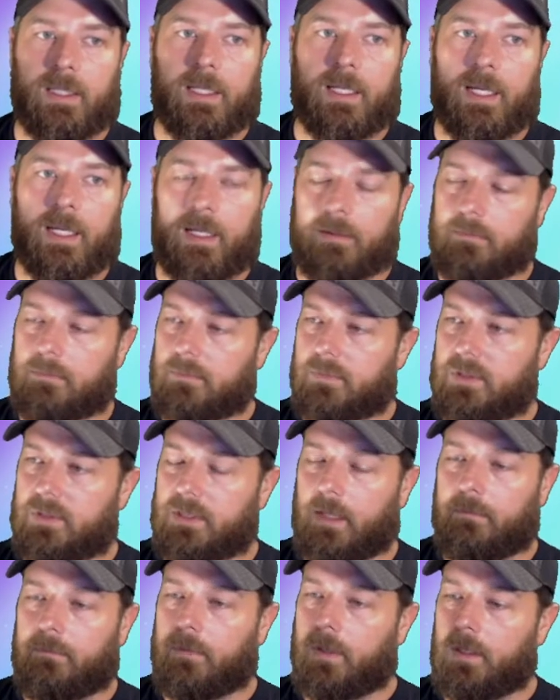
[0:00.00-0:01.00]
got
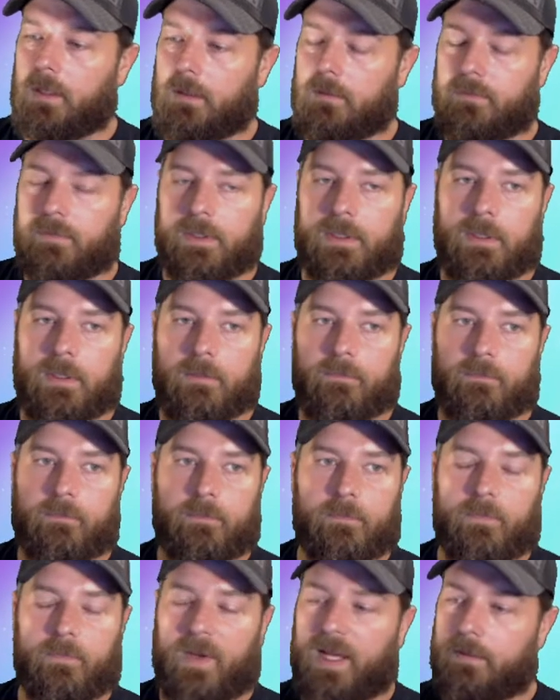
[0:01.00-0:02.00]

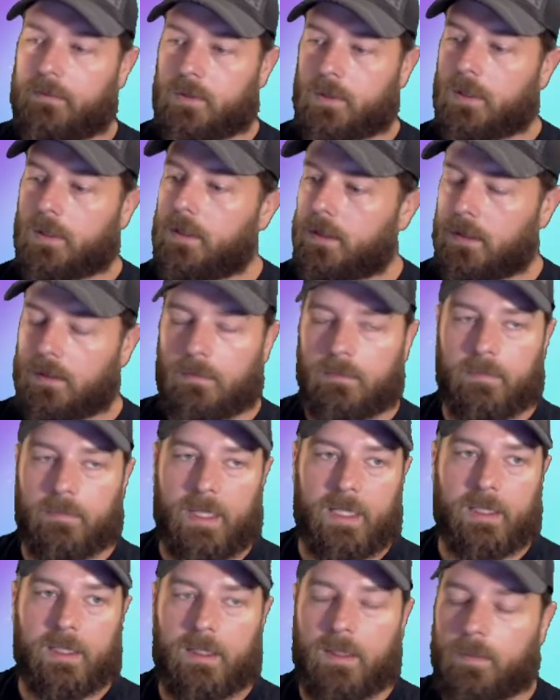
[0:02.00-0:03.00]
755 trillion
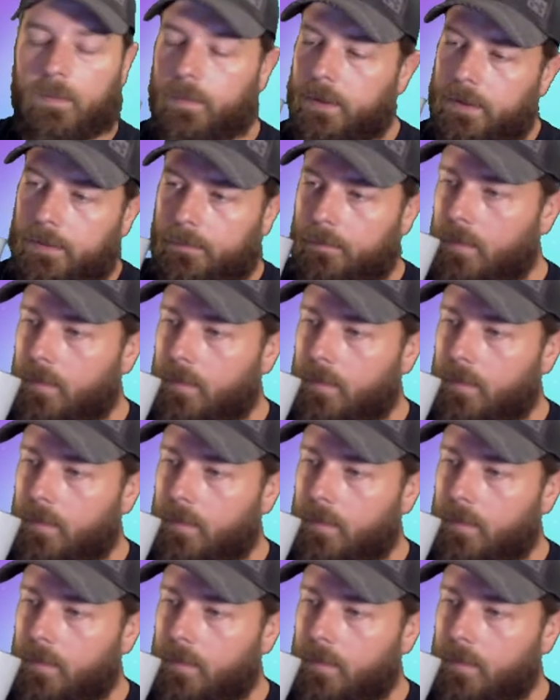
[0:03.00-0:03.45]
by now, but